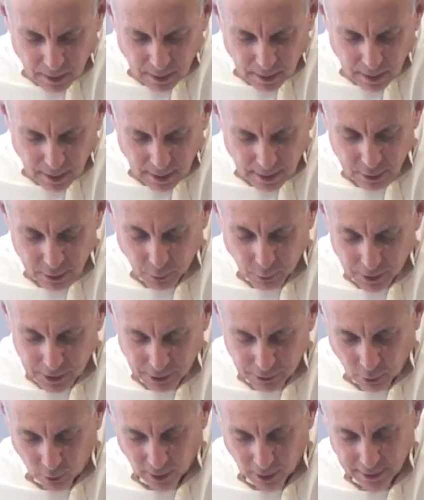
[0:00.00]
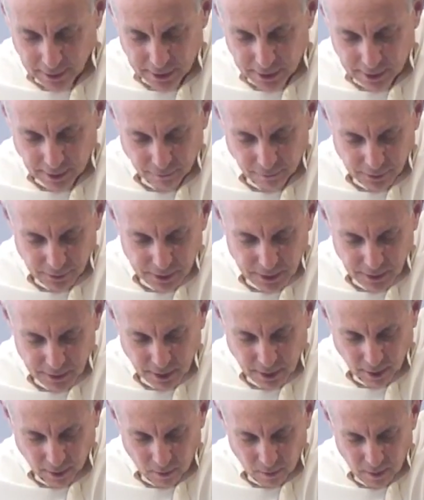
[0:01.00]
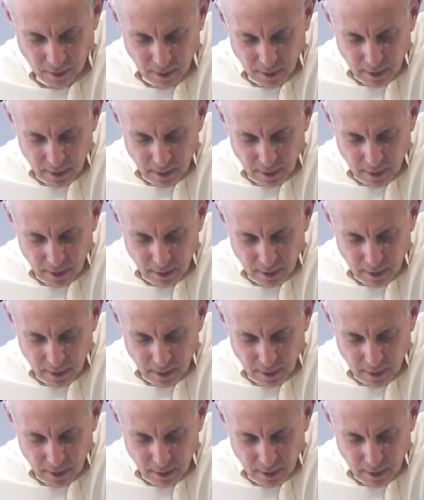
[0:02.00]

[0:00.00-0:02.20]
in his recent talk in San Francisco,